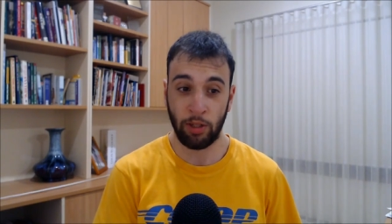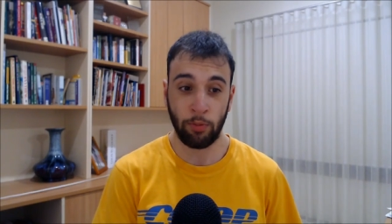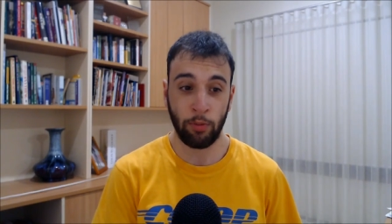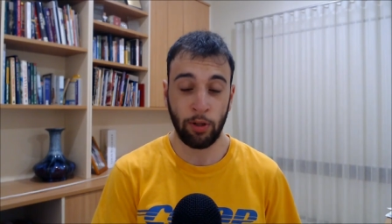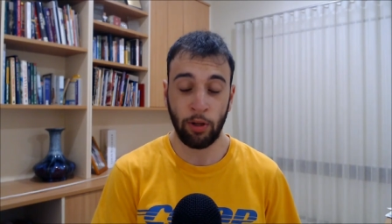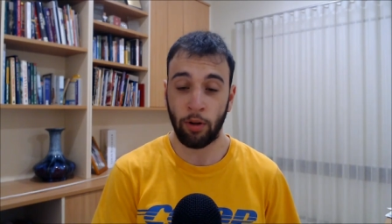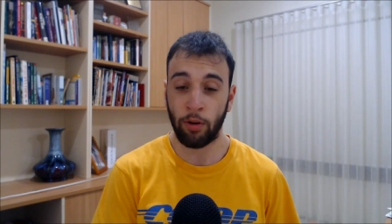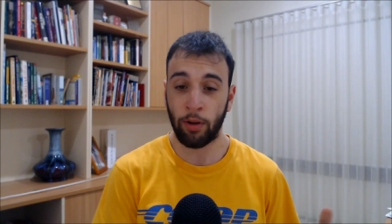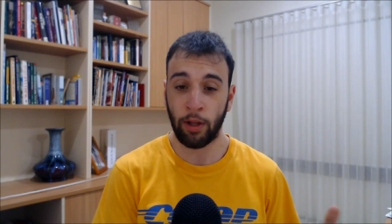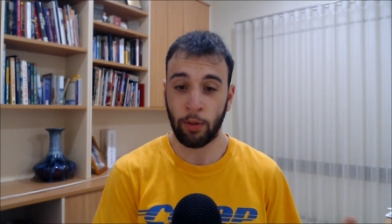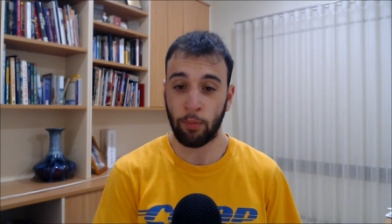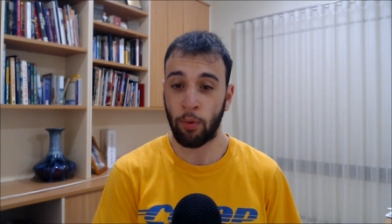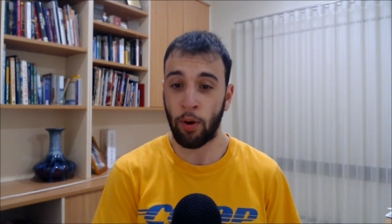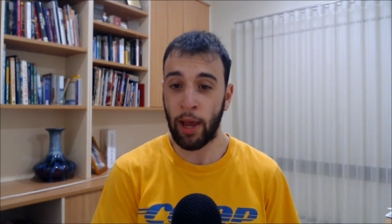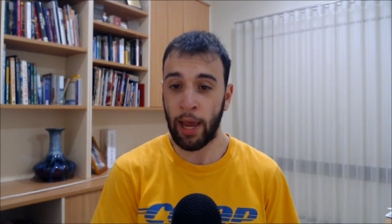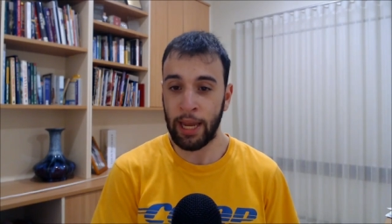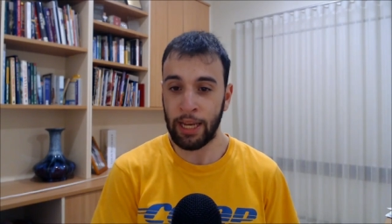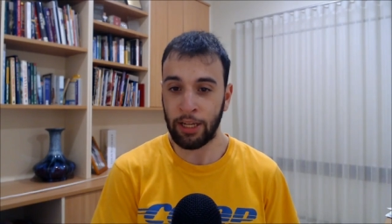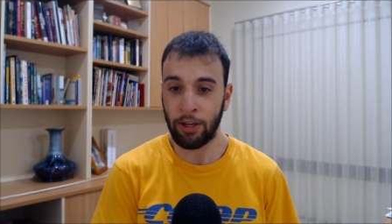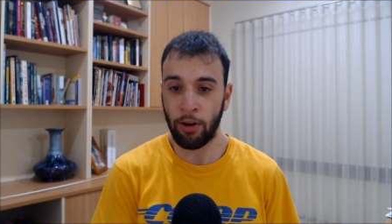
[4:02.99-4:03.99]
We got
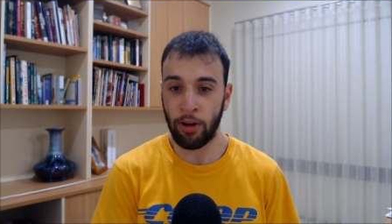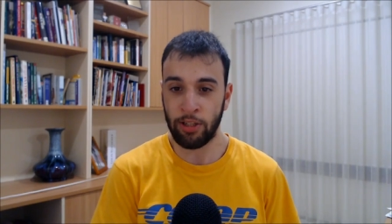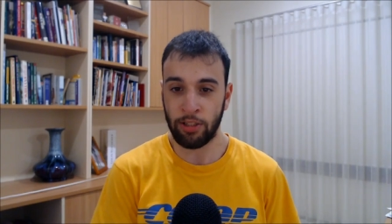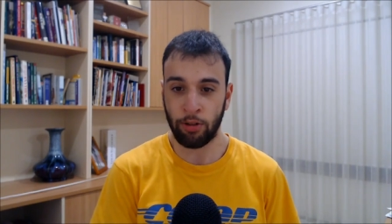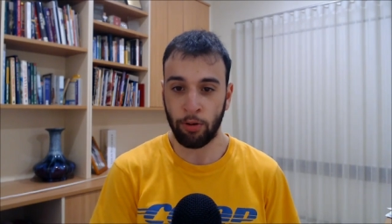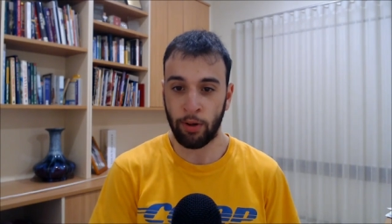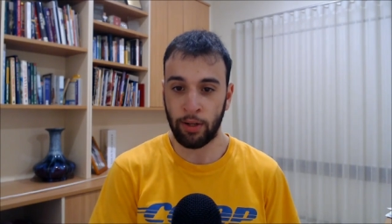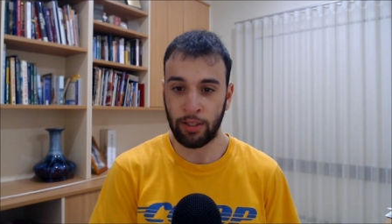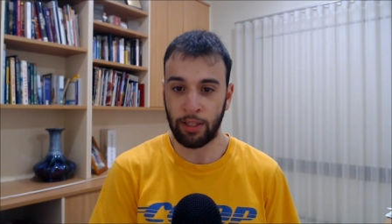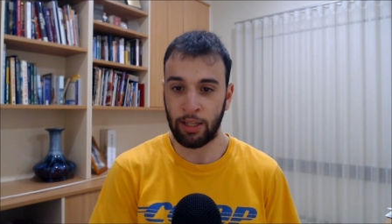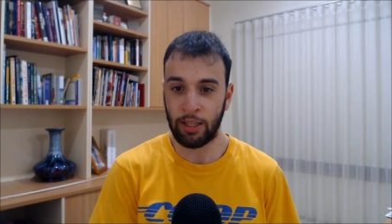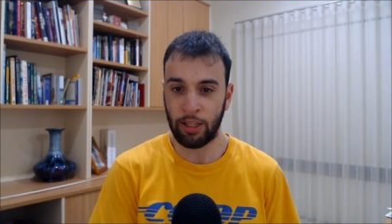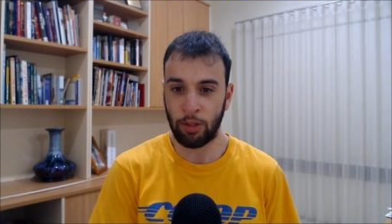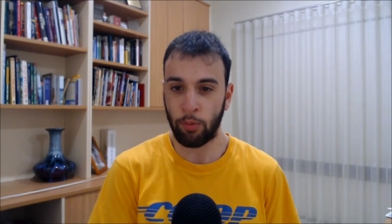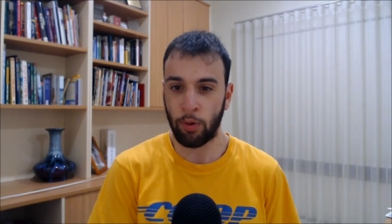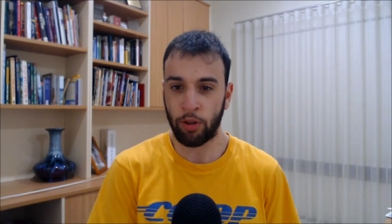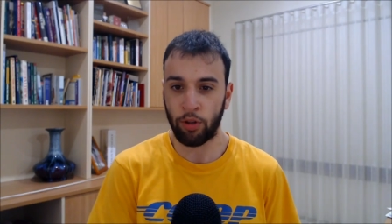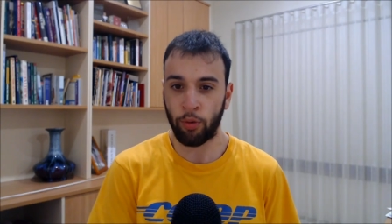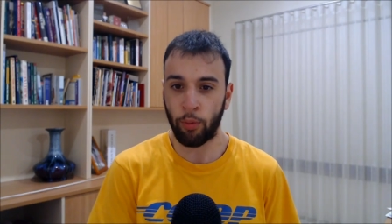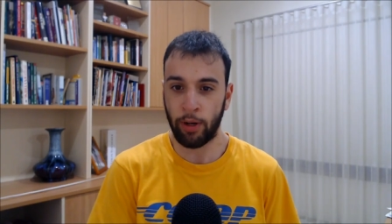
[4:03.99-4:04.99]
8 guys going nearly
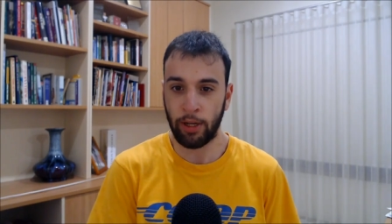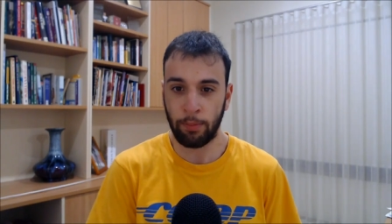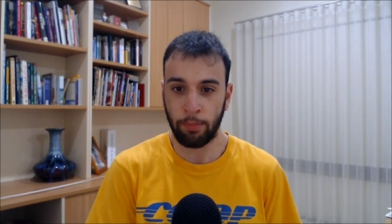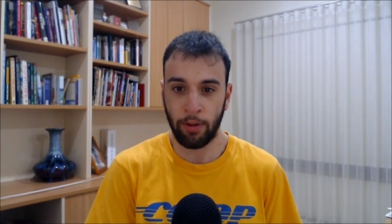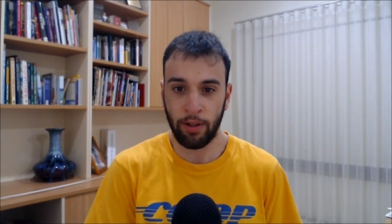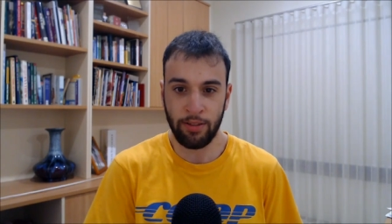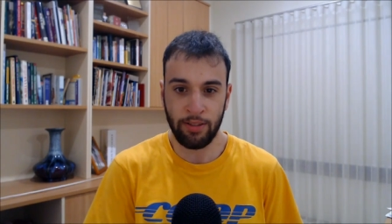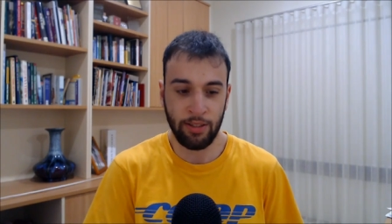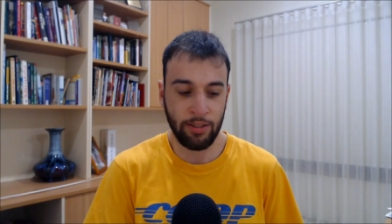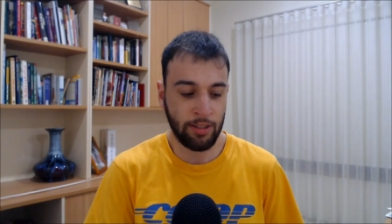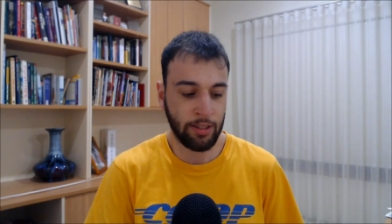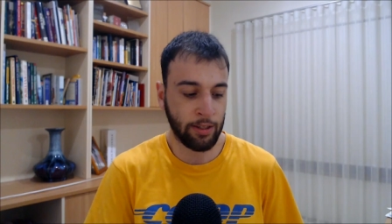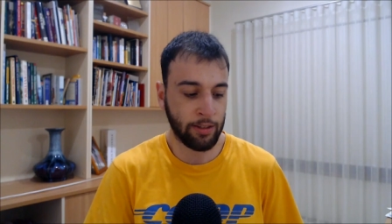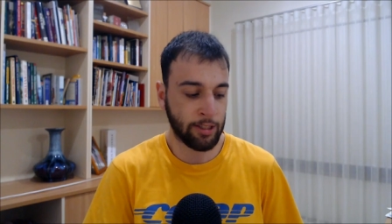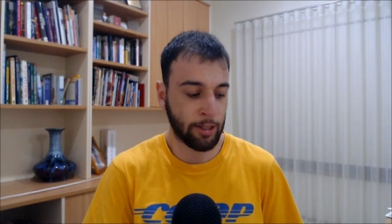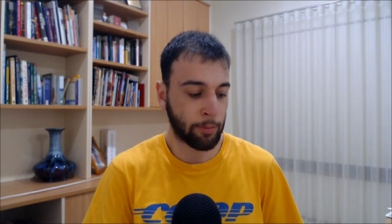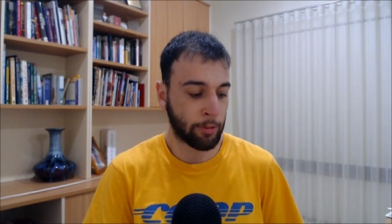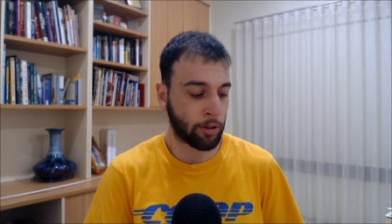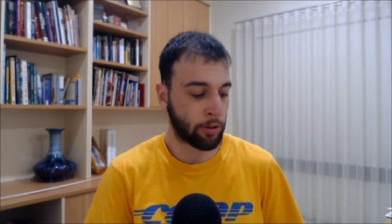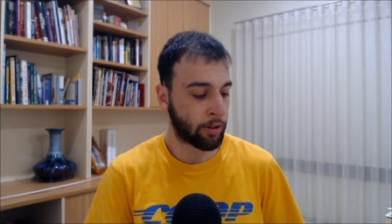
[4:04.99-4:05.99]
120 plus this year,
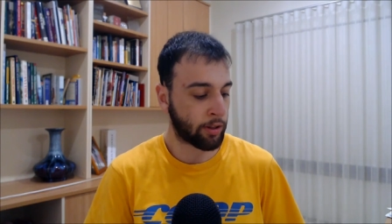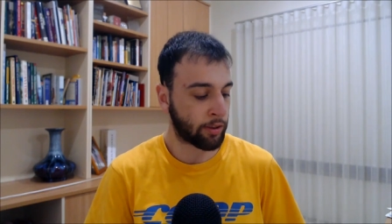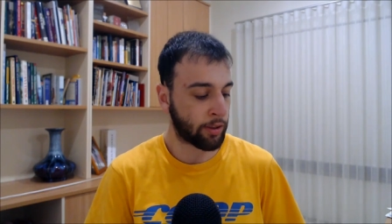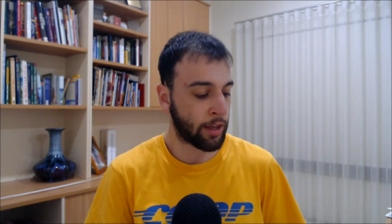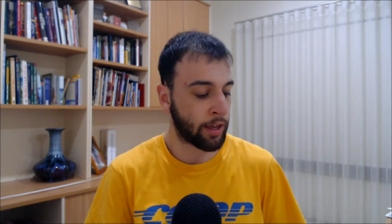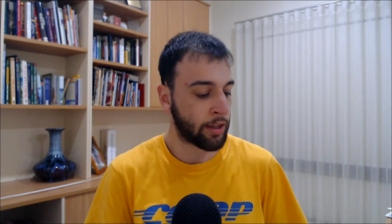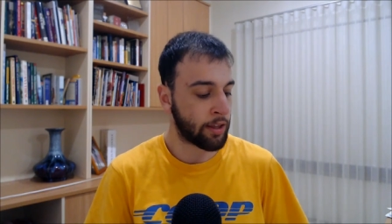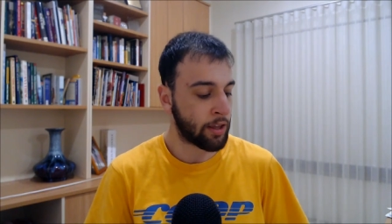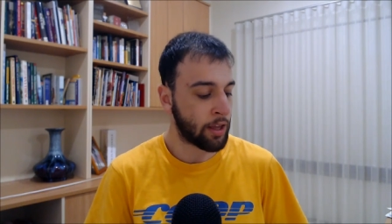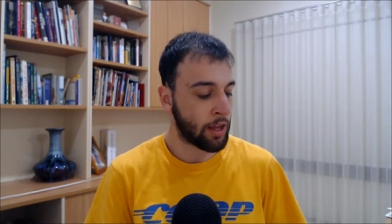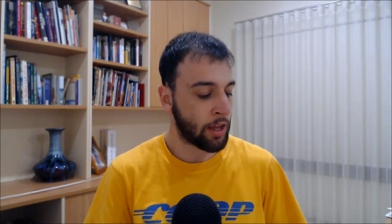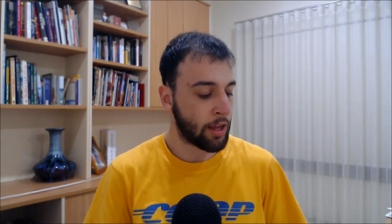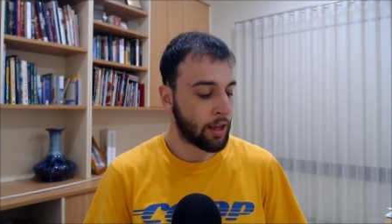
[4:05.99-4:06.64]
something like that.